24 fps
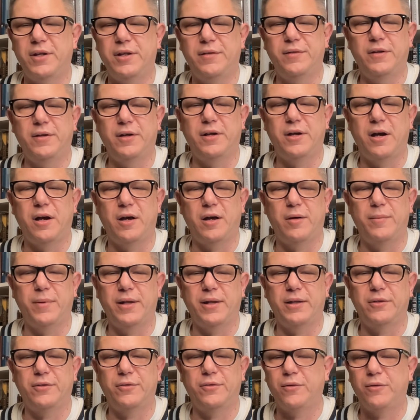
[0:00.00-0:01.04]
in the
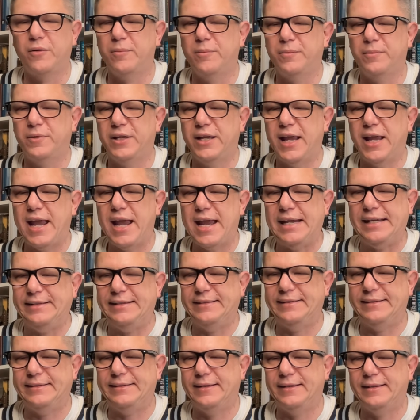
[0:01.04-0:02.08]
comments from
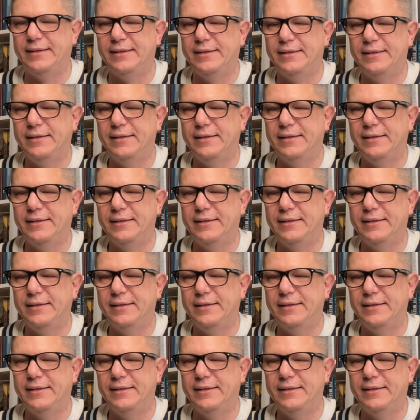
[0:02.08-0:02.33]
Kate.